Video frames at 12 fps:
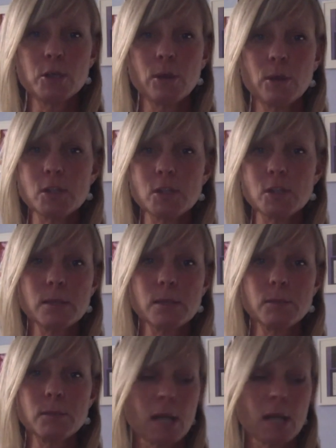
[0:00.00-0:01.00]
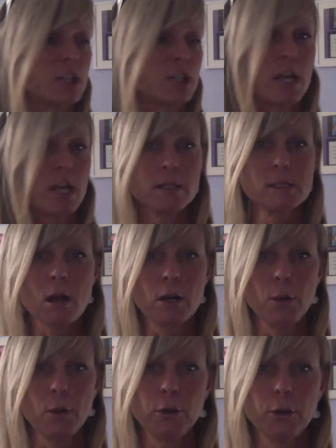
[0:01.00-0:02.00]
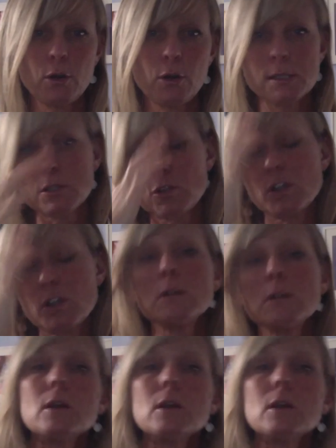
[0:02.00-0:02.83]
I'm sorry, someone's got like a chainsaw going across the street.